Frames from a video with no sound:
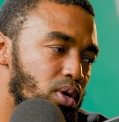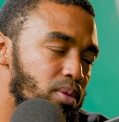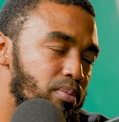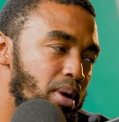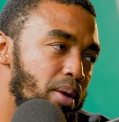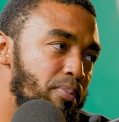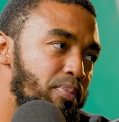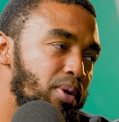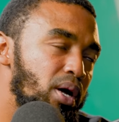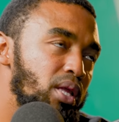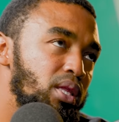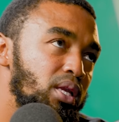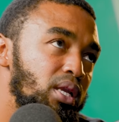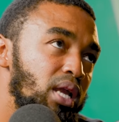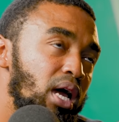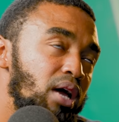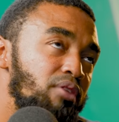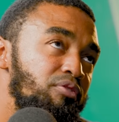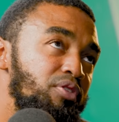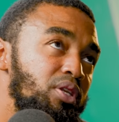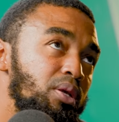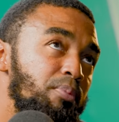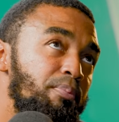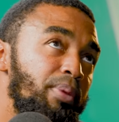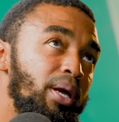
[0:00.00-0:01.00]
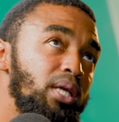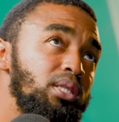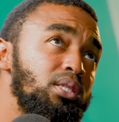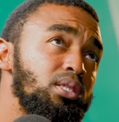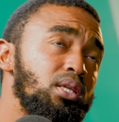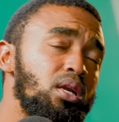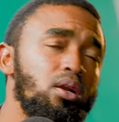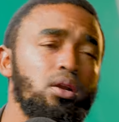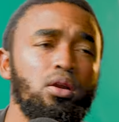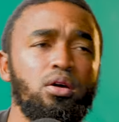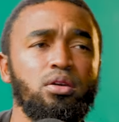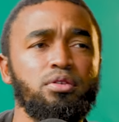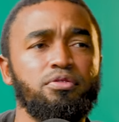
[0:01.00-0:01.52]
My brother and I have debated
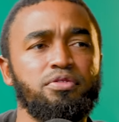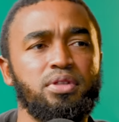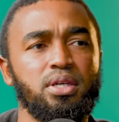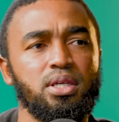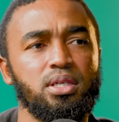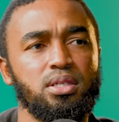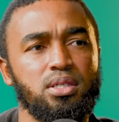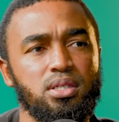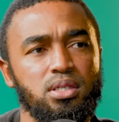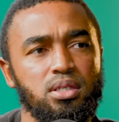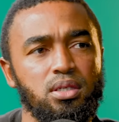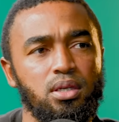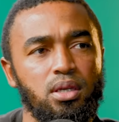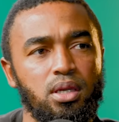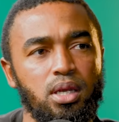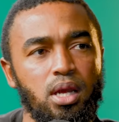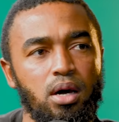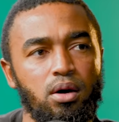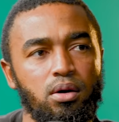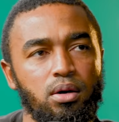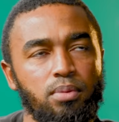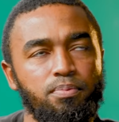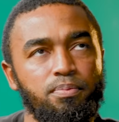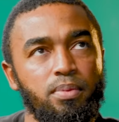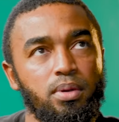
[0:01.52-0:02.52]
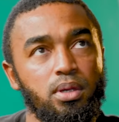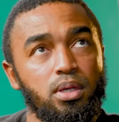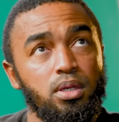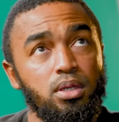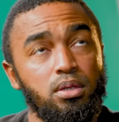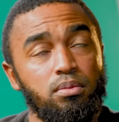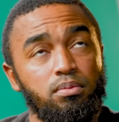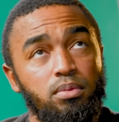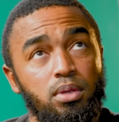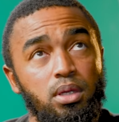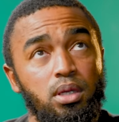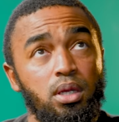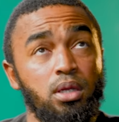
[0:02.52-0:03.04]
a lot of things
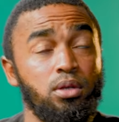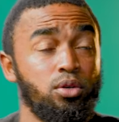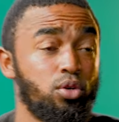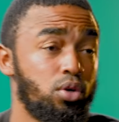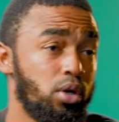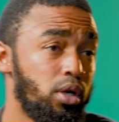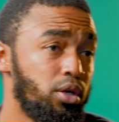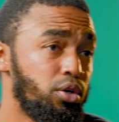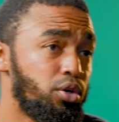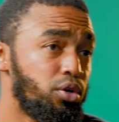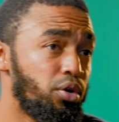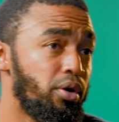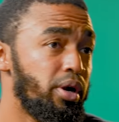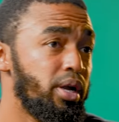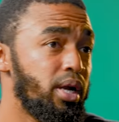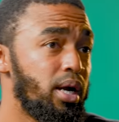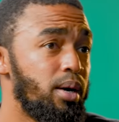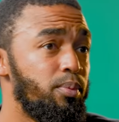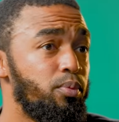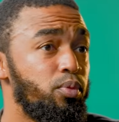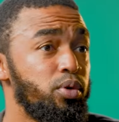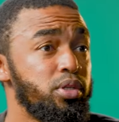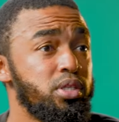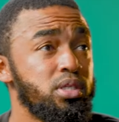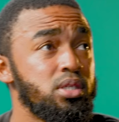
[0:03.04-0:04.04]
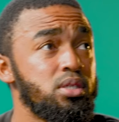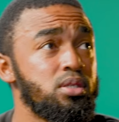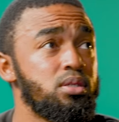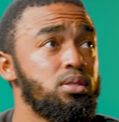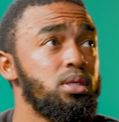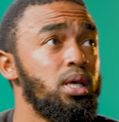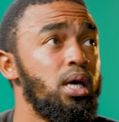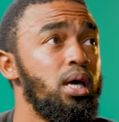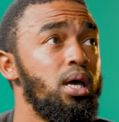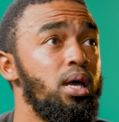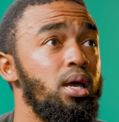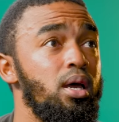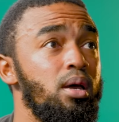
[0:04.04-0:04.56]
in growing up, which is
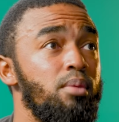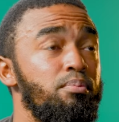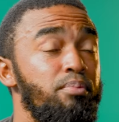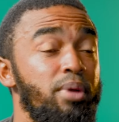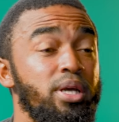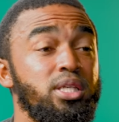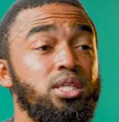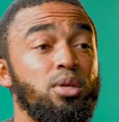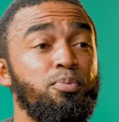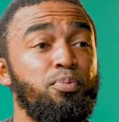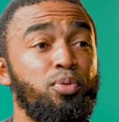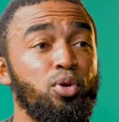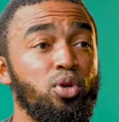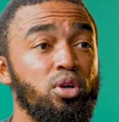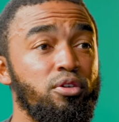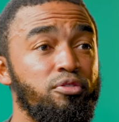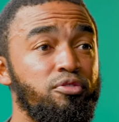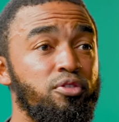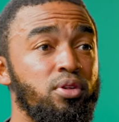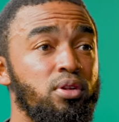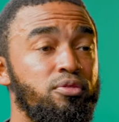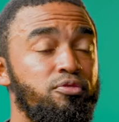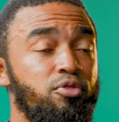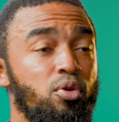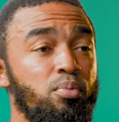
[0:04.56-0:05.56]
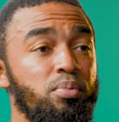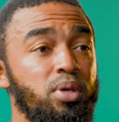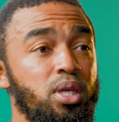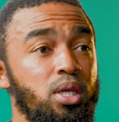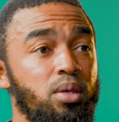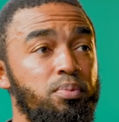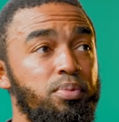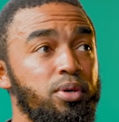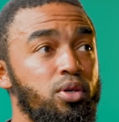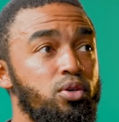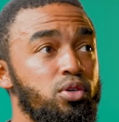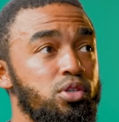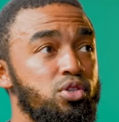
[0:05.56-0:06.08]
makes it beautiful for me,
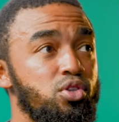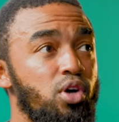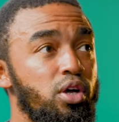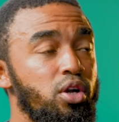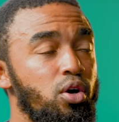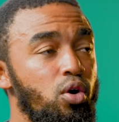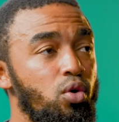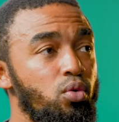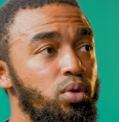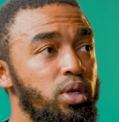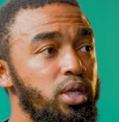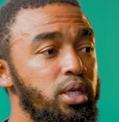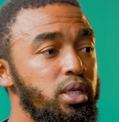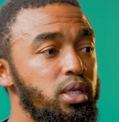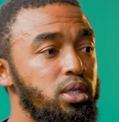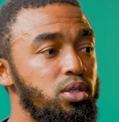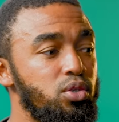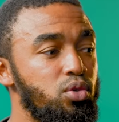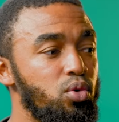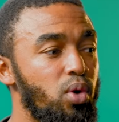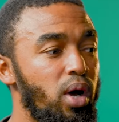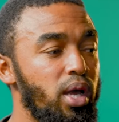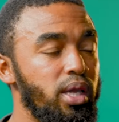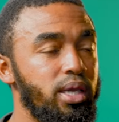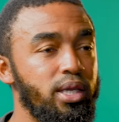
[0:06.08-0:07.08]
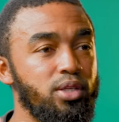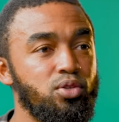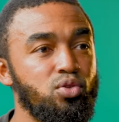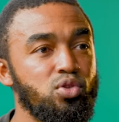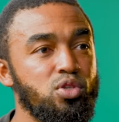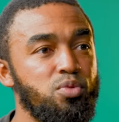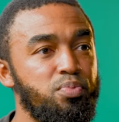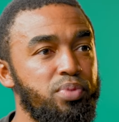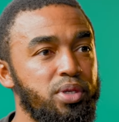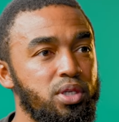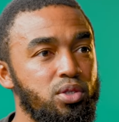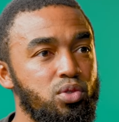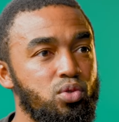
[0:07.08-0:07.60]
because not only do I get to
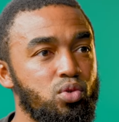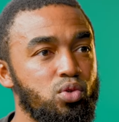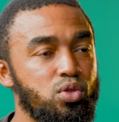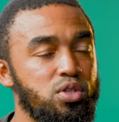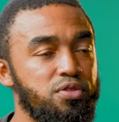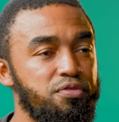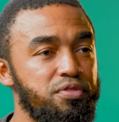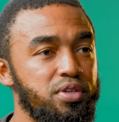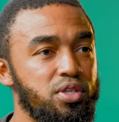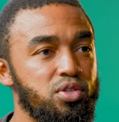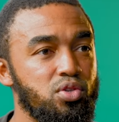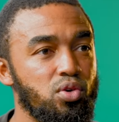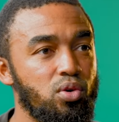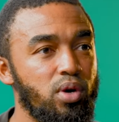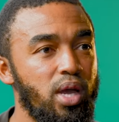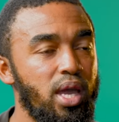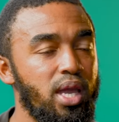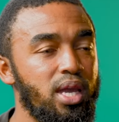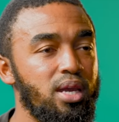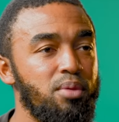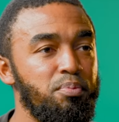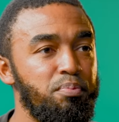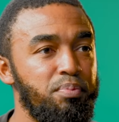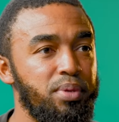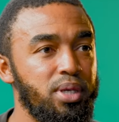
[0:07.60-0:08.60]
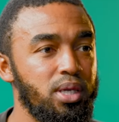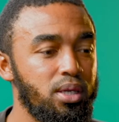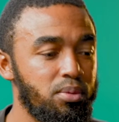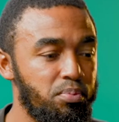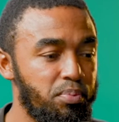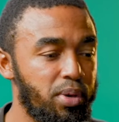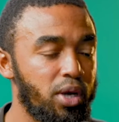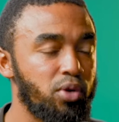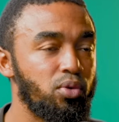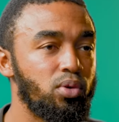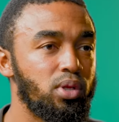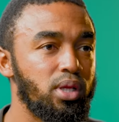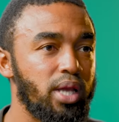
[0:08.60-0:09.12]
speak to Sifiso A and B,
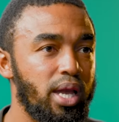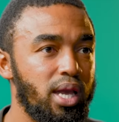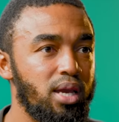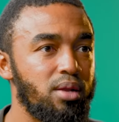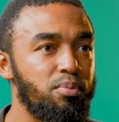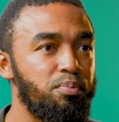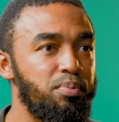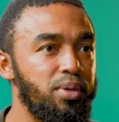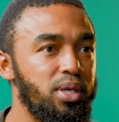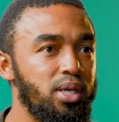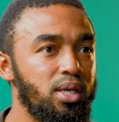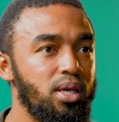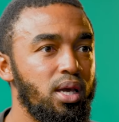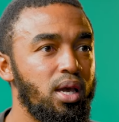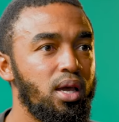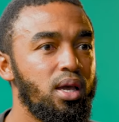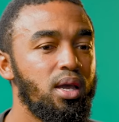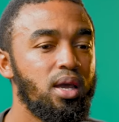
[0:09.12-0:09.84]
panel A and B,